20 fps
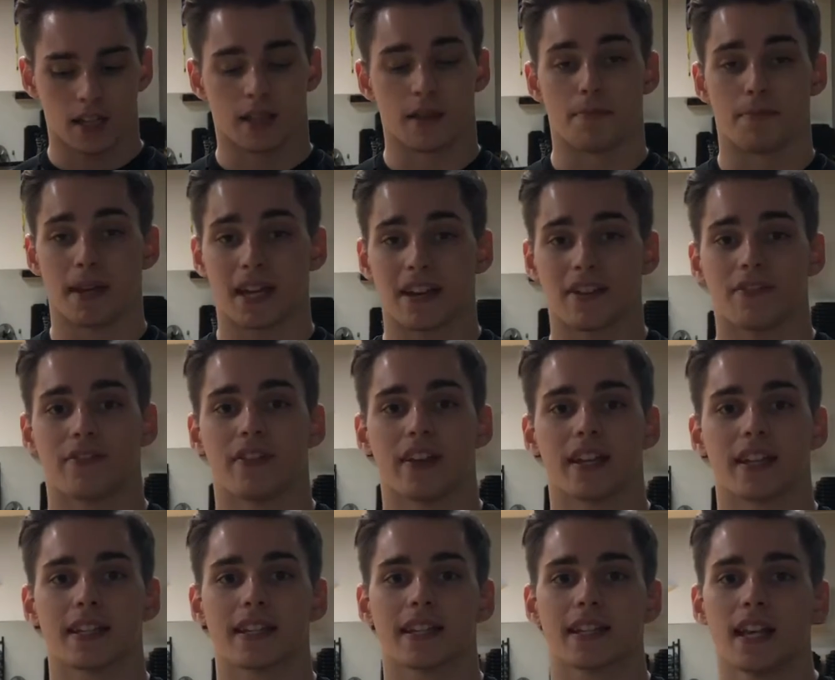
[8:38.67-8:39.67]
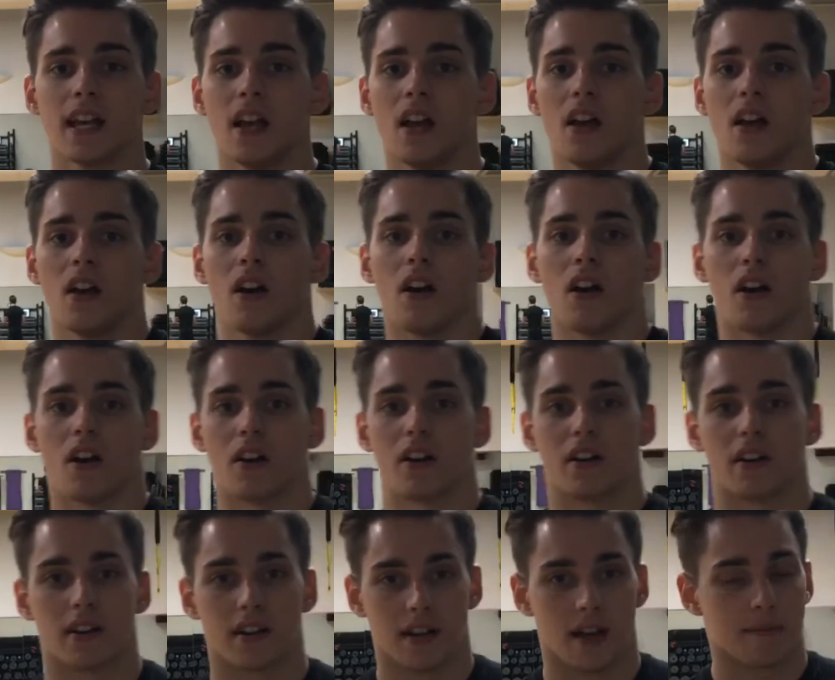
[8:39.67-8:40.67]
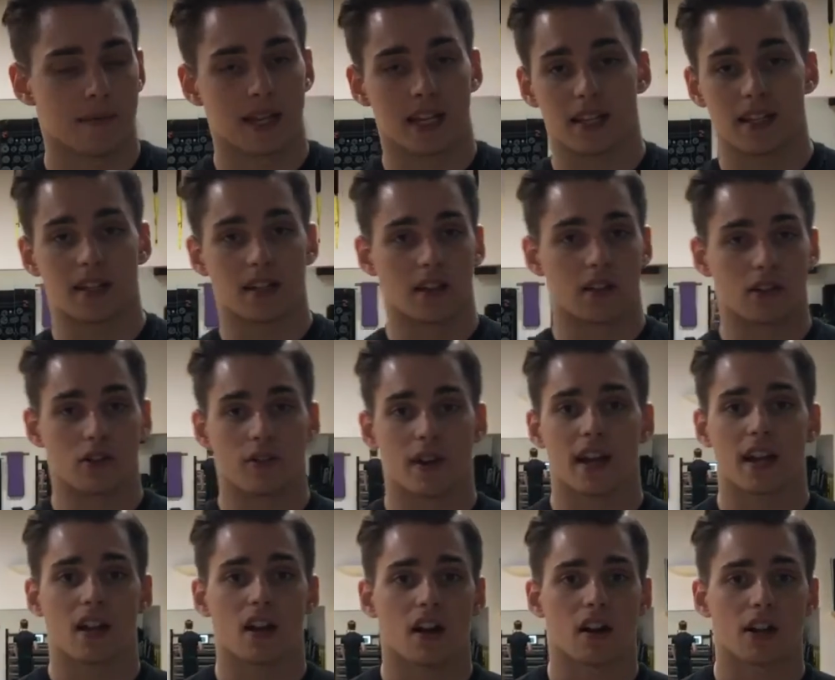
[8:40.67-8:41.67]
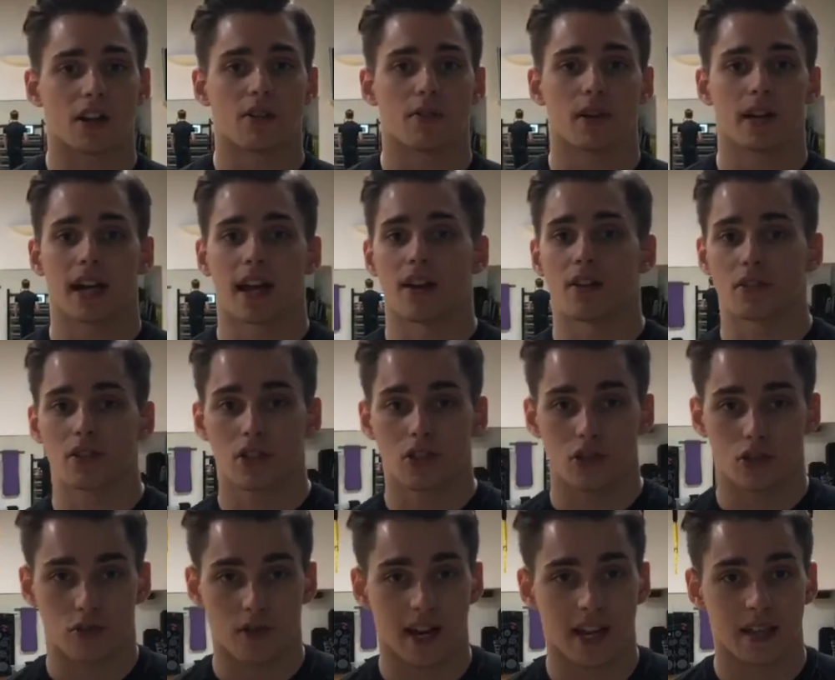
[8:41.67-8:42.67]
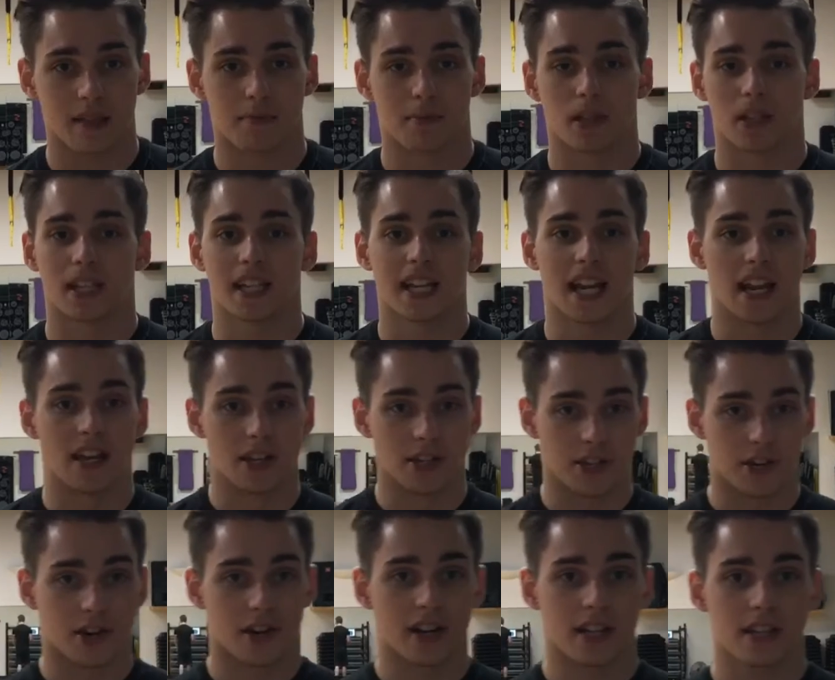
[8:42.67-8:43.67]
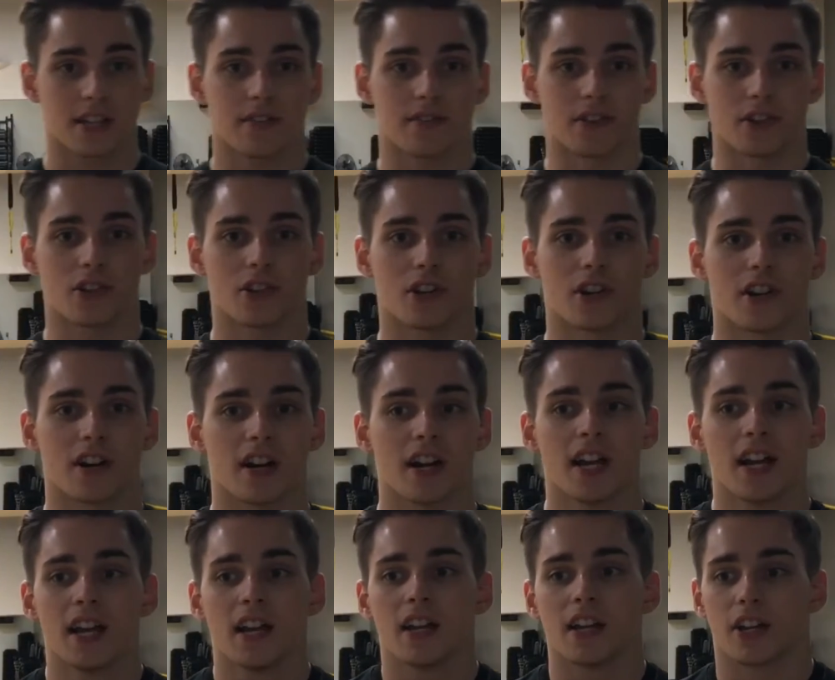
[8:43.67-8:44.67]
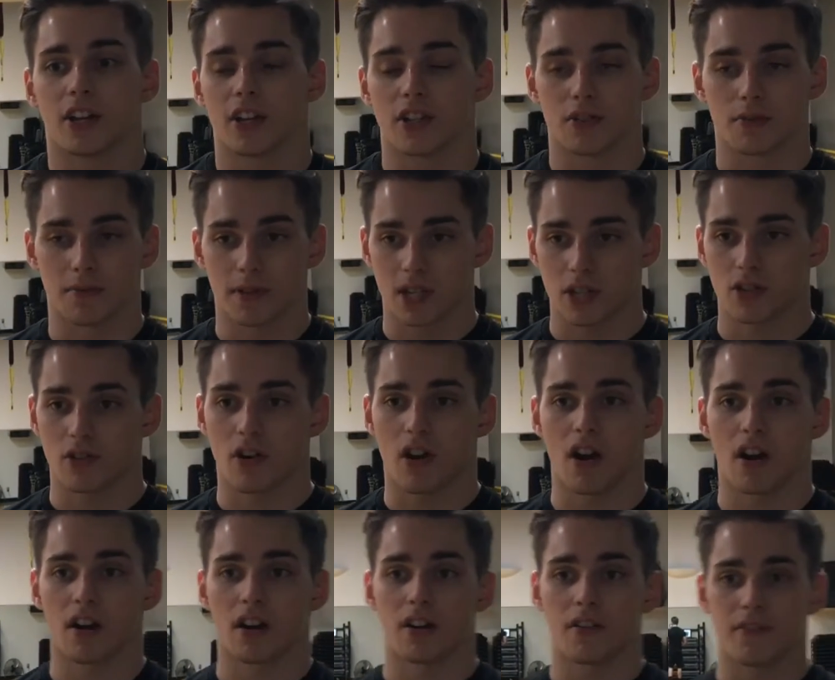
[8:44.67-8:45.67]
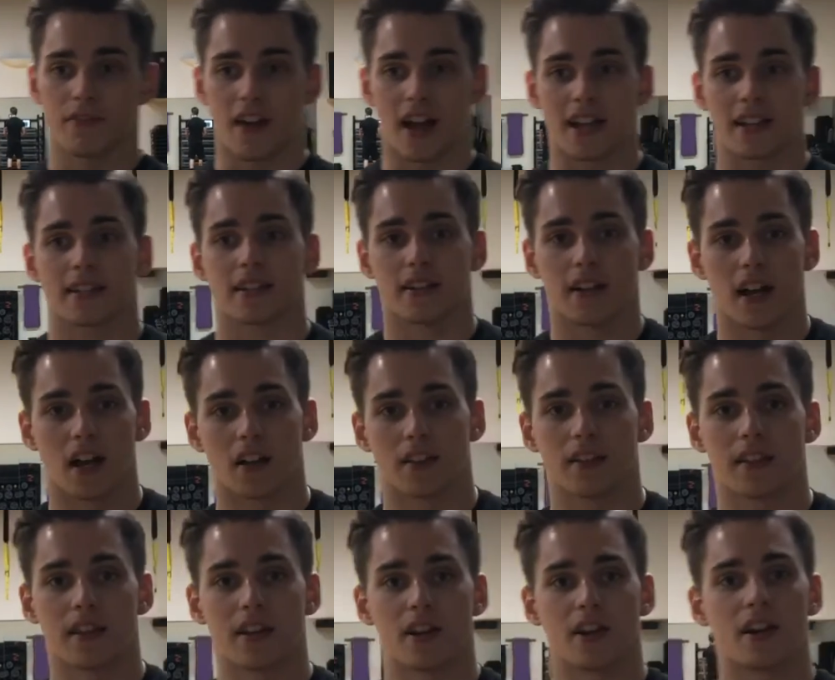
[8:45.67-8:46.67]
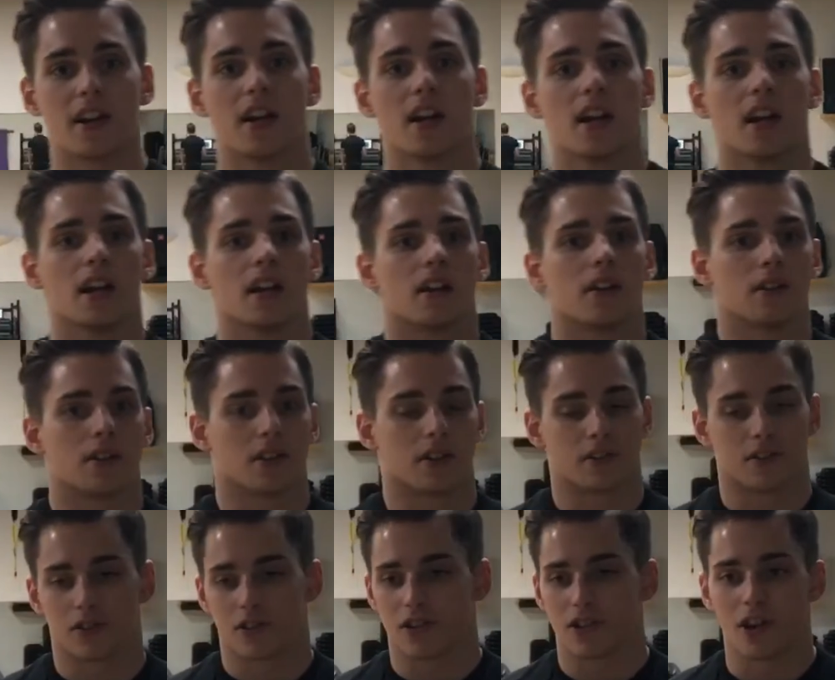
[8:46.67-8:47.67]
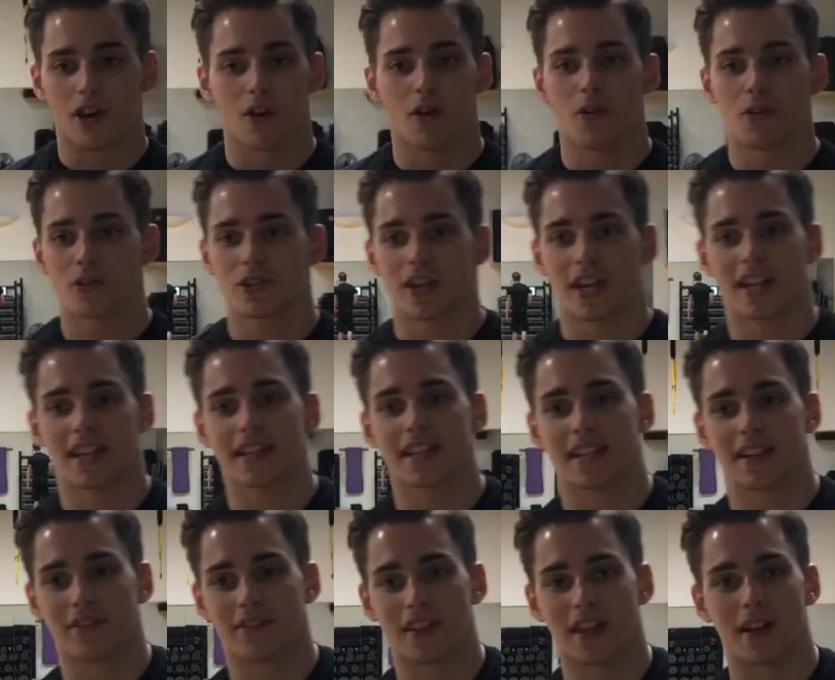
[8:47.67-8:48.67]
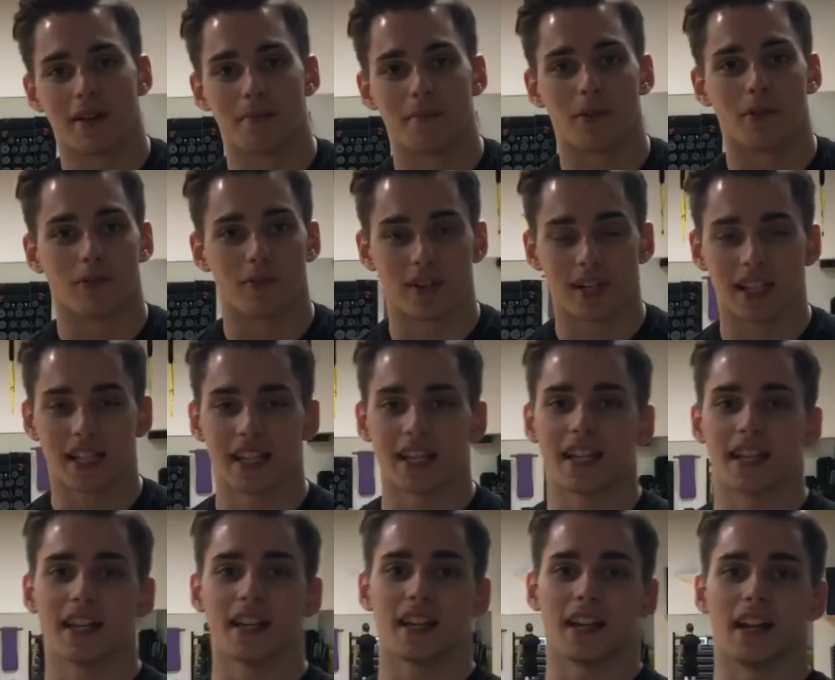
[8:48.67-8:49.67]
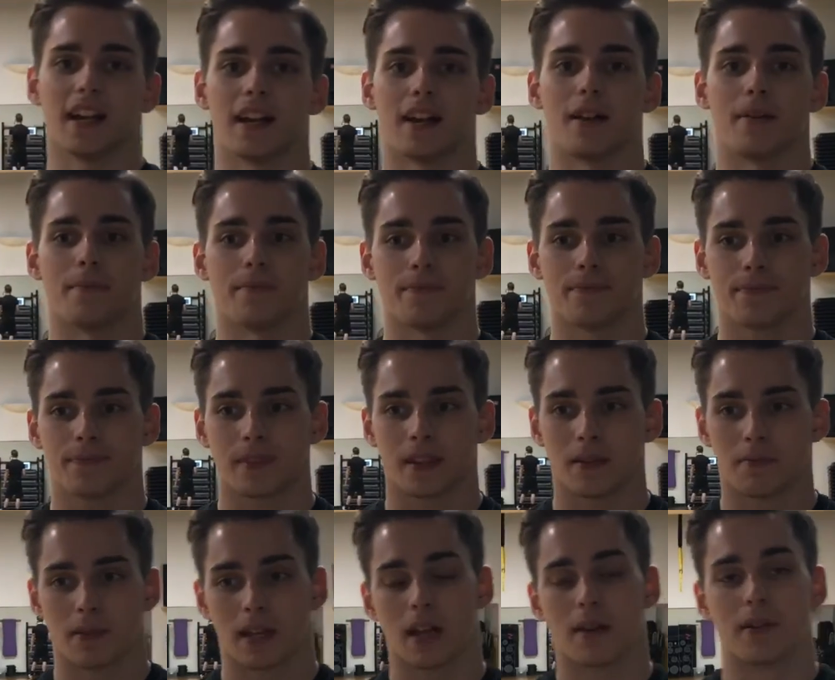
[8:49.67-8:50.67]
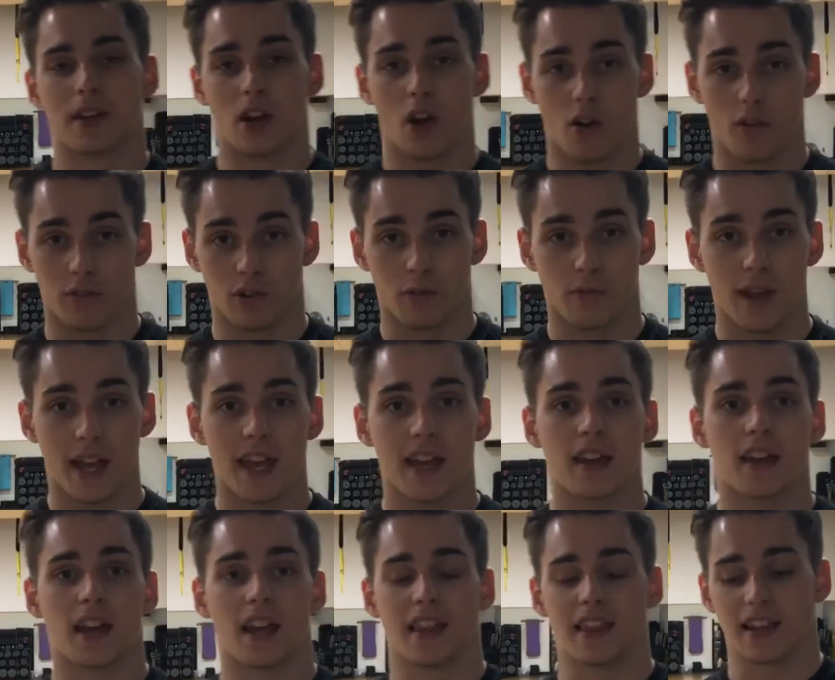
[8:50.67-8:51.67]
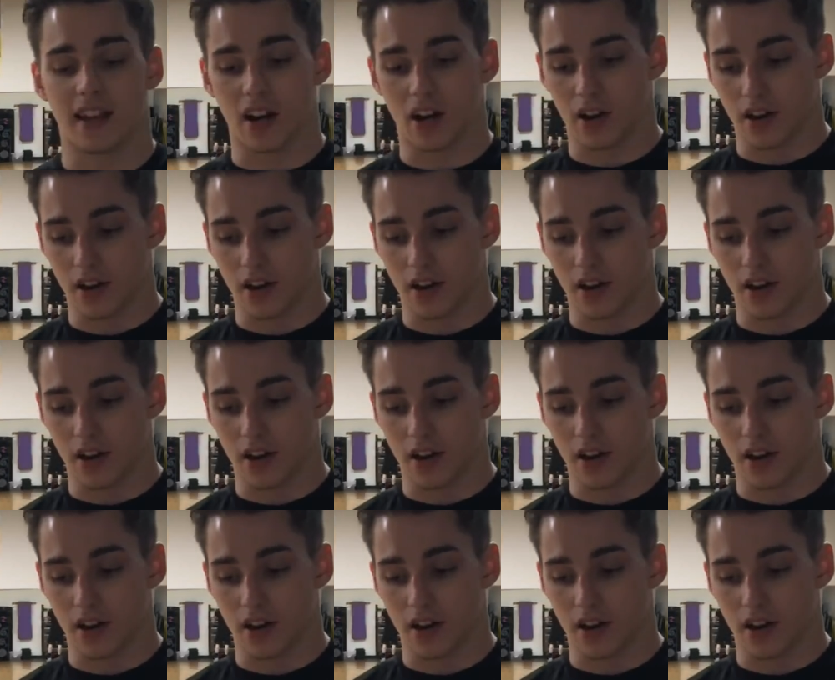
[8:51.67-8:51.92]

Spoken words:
the benefits are, I mean, it's a great cardio workout, strength building, endurance for sure, because they'll be stronger, faster, healthier. There's no chance of them really becoming overweight, and